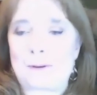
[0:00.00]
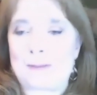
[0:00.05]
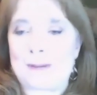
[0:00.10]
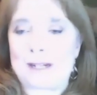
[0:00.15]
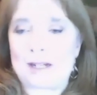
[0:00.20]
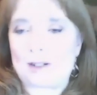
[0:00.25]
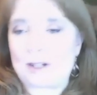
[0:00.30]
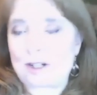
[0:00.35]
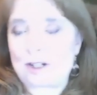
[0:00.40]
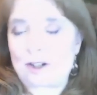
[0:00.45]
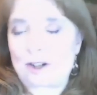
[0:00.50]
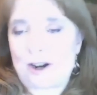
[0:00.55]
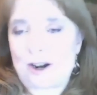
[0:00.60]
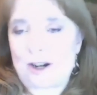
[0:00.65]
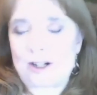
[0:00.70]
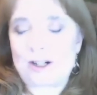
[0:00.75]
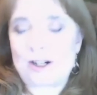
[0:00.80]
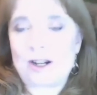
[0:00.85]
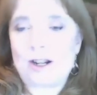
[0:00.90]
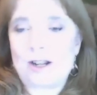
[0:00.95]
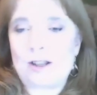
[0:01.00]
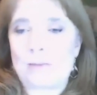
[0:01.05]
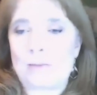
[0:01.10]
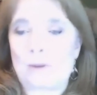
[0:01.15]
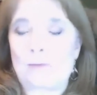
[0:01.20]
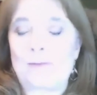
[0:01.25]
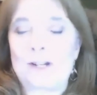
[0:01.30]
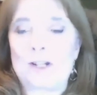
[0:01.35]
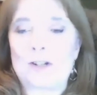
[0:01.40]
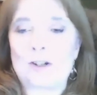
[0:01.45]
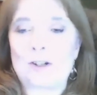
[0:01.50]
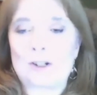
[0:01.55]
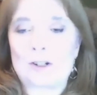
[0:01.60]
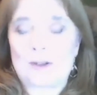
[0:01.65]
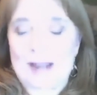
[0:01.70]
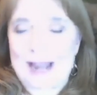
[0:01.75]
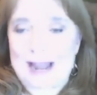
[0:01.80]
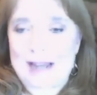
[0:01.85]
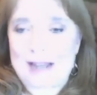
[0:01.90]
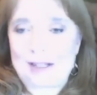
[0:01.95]
more money you can charge. The more features
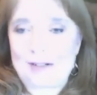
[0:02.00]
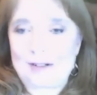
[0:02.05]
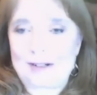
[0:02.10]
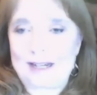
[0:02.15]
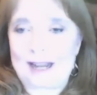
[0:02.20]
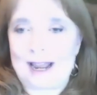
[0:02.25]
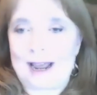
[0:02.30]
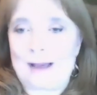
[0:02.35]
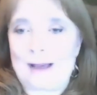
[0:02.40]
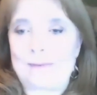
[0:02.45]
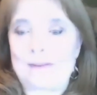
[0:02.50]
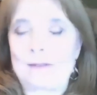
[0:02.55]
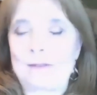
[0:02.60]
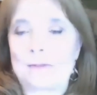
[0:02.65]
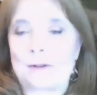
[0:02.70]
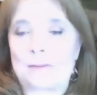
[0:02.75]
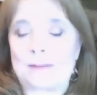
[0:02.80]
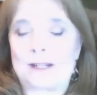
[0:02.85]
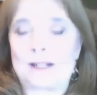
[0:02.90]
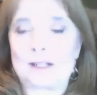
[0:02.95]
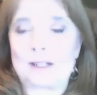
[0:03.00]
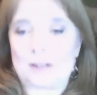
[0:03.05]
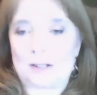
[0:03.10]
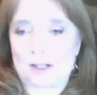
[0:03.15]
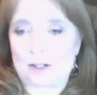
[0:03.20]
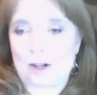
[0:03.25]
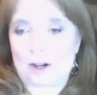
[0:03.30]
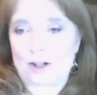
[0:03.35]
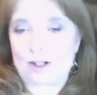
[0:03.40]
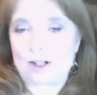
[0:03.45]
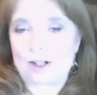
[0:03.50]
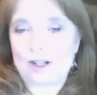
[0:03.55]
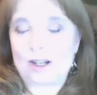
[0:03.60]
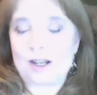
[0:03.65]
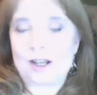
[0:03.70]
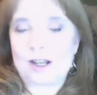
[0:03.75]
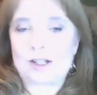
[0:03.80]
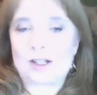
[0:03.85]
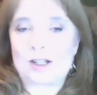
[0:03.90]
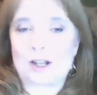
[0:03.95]
you add to an app, the more money you can charge.
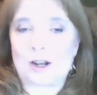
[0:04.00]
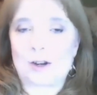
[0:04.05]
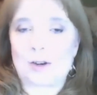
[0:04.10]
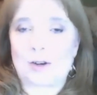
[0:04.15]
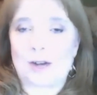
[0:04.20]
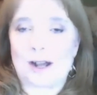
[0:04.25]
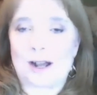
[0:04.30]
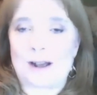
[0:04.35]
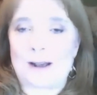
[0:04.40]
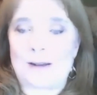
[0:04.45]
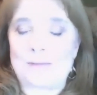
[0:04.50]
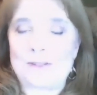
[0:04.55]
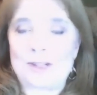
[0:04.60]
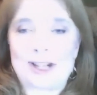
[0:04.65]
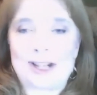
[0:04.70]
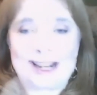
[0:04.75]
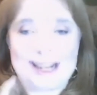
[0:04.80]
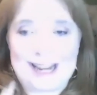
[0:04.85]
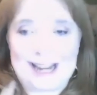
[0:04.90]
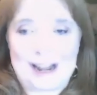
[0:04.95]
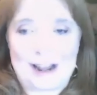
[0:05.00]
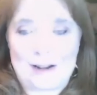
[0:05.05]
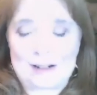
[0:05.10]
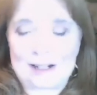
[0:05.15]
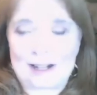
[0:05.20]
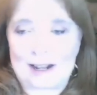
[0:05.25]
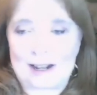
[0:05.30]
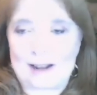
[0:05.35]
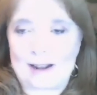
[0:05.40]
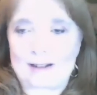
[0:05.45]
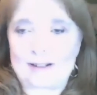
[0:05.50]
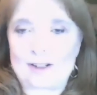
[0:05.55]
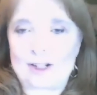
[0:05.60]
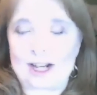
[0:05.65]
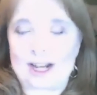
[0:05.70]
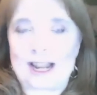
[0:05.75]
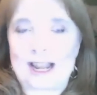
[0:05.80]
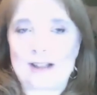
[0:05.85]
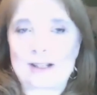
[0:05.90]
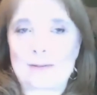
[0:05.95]
So check it out.
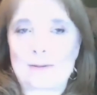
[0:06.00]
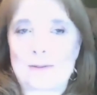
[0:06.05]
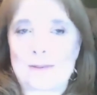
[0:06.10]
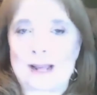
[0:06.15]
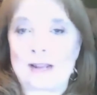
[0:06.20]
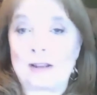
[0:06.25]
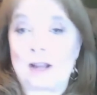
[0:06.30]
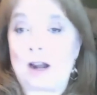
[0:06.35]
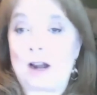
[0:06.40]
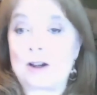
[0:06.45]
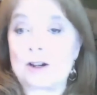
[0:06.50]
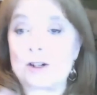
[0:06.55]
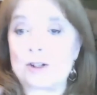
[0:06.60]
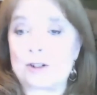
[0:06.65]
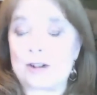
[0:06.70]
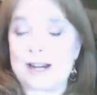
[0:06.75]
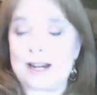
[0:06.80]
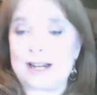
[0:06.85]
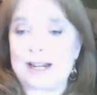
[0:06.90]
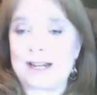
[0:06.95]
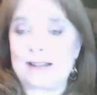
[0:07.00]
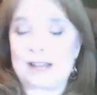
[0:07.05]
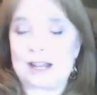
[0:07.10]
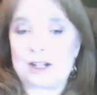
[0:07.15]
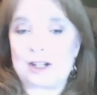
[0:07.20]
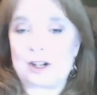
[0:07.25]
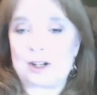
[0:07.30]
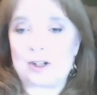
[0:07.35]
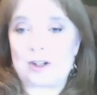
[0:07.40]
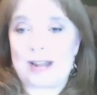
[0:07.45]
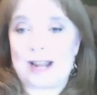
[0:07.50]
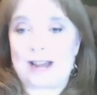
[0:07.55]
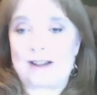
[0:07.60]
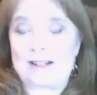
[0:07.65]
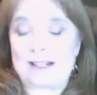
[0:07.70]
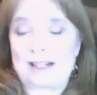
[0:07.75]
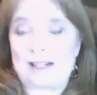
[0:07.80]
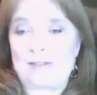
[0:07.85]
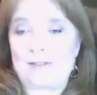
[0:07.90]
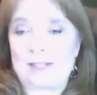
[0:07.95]
Check out some of my longer training that shows you how
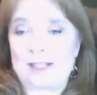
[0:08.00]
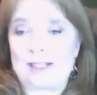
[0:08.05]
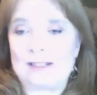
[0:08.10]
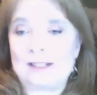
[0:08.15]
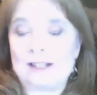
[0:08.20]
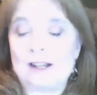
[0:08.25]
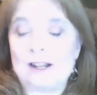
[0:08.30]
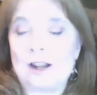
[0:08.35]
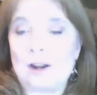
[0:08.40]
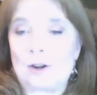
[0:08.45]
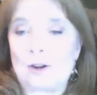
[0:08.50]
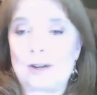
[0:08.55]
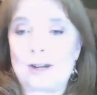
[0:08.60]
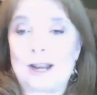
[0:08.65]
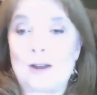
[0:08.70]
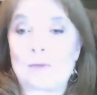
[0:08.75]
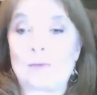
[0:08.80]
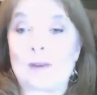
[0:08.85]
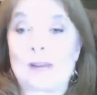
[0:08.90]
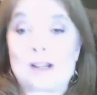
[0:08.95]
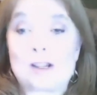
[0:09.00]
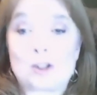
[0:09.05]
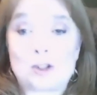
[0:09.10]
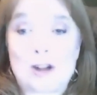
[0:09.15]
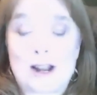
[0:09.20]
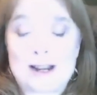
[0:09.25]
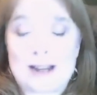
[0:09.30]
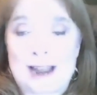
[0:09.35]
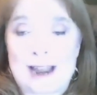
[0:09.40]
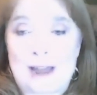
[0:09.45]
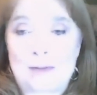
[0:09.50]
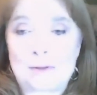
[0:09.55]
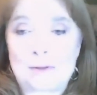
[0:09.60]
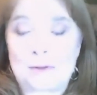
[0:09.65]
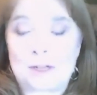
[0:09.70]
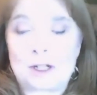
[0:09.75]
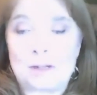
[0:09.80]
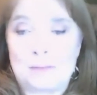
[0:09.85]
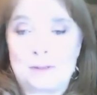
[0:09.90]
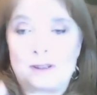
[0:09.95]
to even create restaurant apps
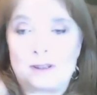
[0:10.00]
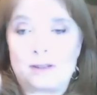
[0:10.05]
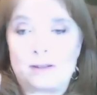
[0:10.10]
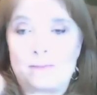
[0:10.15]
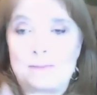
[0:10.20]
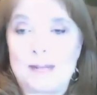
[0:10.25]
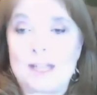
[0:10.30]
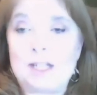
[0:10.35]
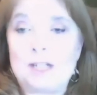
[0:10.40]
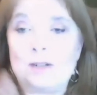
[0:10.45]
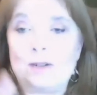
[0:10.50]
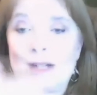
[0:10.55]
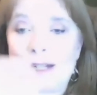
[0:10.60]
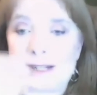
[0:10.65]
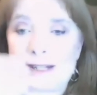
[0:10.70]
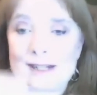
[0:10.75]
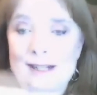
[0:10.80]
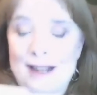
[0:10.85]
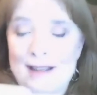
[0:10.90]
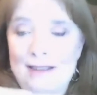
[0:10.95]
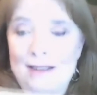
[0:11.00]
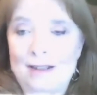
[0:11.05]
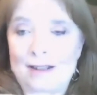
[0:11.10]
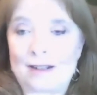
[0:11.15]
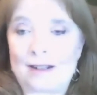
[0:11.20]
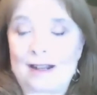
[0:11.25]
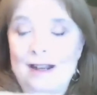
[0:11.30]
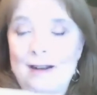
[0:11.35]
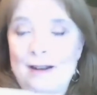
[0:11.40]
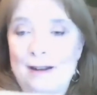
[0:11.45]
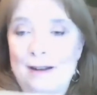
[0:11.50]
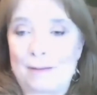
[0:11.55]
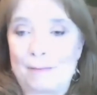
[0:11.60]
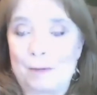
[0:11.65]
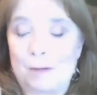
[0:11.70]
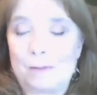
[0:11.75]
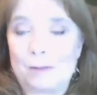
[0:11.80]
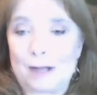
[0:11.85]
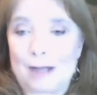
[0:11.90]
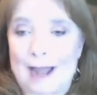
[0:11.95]
where you can put the menu inside the
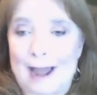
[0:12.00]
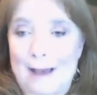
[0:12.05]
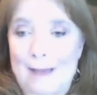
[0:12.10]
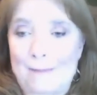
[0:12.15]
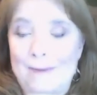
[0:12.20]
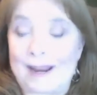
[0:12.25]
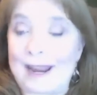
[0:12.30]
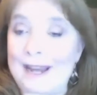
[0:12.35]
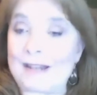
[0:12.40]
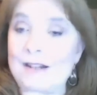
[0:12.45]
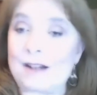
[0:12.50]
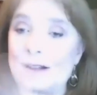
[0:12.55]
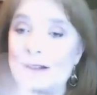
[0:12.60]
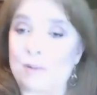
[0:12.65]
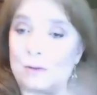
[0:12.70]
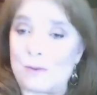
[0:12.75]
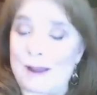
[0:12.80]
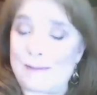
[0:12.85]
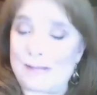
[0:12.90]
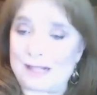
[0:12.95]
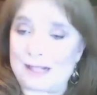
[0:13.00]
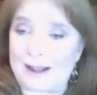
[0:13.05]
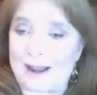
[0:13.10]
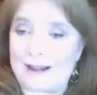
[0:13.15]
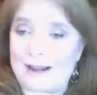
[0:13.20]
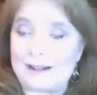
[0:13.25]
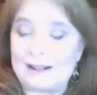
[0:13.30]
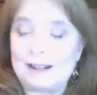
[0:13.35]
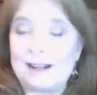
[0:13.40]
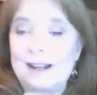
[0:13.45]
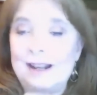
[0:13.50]
mobile app and on the website.